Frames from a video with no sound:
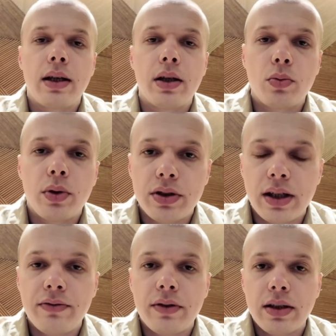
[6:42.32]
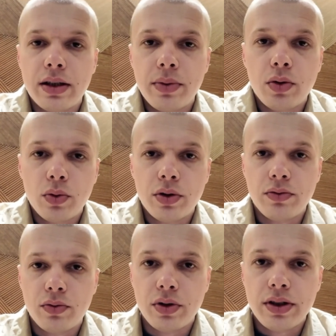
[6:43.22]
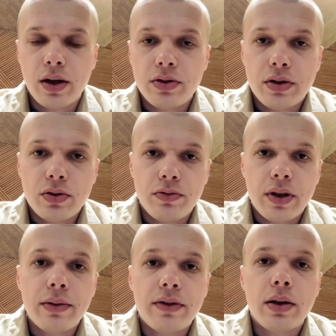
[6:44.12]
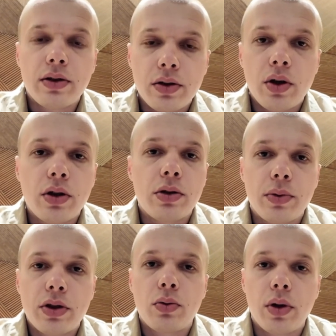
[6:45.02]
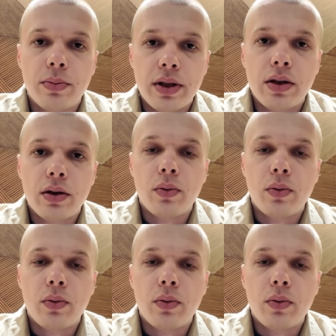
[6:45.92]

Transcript: it will definitely be worth $4,000 to $5,000 per square meter,